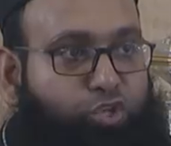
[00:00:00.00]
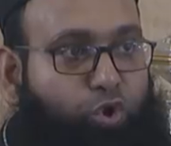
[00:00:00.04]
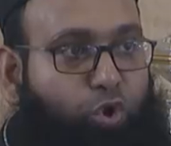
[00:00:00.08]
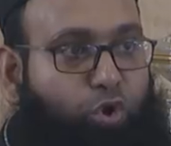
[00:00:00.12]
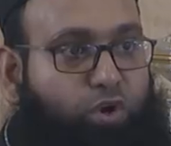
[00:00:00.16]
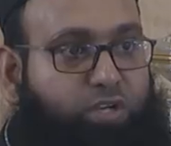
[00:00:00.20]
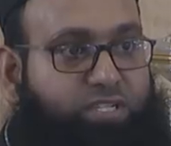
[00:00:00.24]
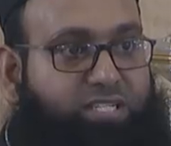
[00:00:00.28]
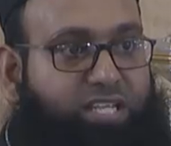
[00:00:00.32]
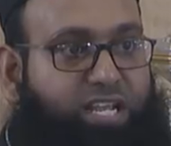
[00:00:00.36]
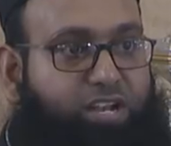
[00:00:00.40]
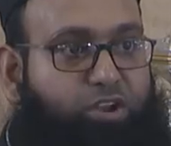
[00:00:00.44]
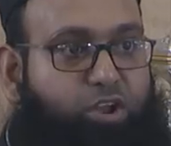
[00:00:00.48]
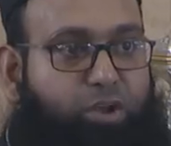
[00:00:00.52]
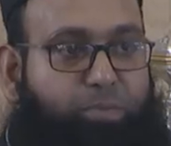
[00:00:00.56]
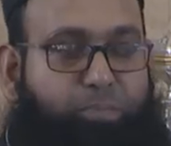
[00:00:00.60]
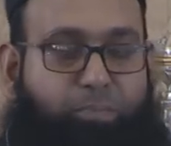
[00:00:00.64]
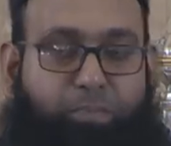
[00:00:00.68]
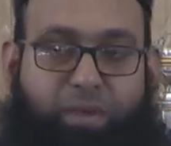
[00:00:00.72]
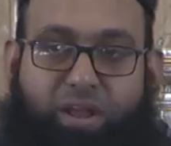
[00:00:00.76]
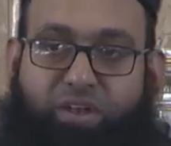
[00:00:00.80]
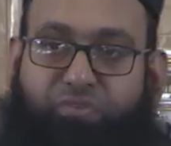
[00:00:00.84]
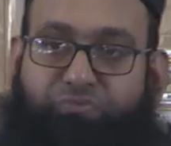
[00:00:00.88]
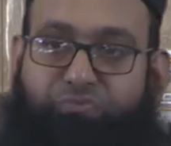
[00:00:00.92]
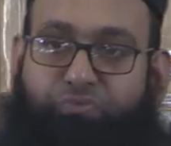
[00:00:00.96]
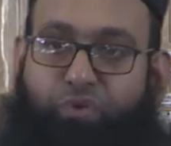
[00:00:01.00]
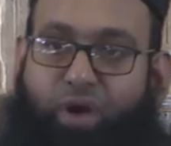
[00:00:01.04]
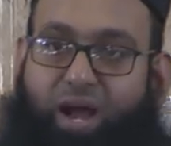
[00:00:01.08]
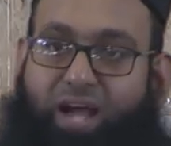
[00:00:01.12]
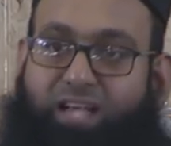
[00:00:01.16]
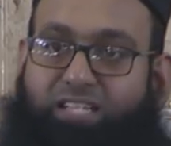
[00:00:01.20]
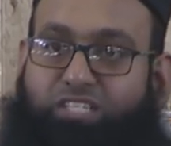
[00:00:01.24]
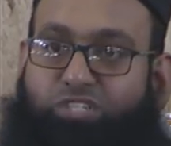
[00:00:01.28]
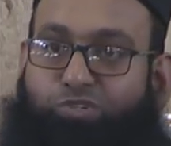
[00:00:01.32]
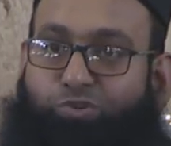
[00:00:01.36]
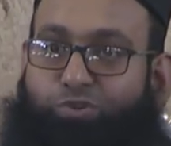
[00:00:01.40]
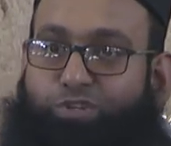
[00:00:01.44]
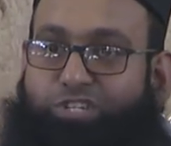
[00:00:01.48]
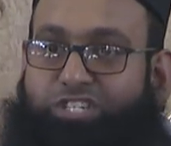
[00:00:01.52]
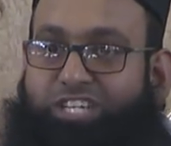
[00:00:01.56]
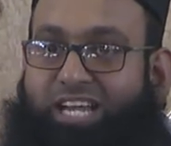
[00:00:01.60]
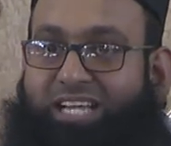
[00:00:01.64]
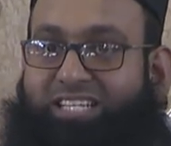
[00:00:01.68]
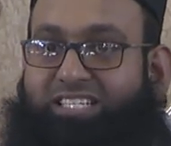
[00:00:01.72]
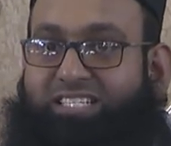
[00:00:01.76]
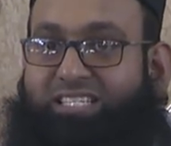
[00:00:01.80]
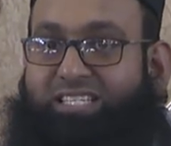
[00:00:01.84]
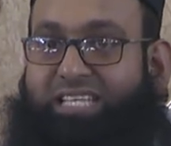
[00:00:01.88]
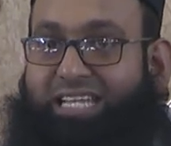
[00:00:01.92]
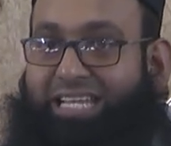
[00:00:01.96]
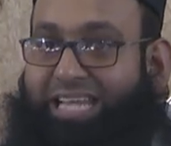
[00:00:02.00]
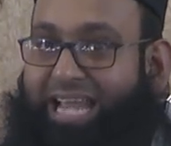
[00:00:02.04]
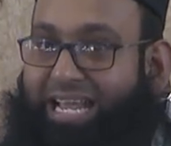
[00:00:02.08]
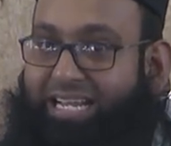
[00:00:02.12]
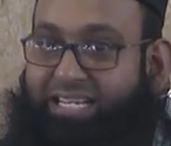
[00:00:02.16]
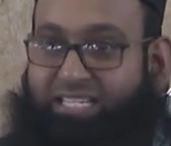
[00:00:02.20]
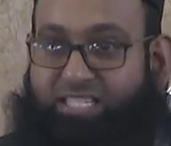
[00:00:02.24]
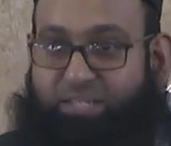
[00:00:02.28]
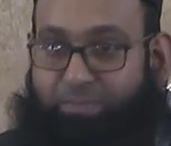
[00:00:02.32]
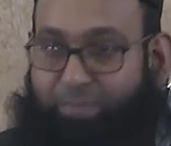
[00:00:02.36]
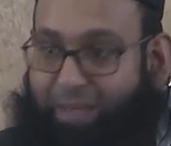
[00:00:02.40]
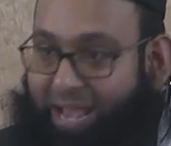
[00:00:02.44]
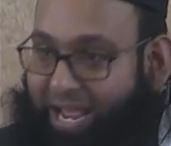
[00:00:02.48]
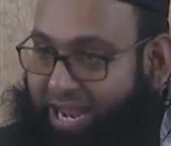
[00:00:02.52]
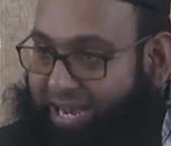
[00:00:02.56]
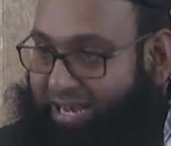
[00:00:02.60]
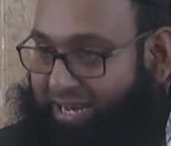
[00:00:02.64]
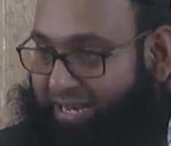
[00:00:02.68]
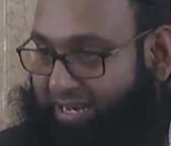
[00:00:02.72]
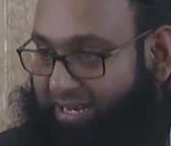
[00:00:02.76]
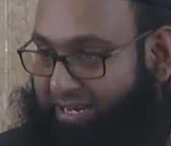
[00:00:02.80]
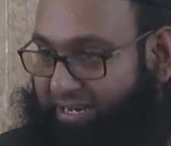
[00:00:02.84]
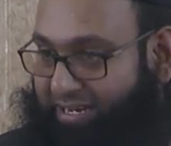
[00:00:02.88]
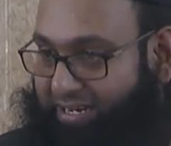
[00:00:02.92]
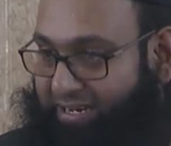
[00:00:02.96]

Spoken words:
talks are not meant for us to judge the next man.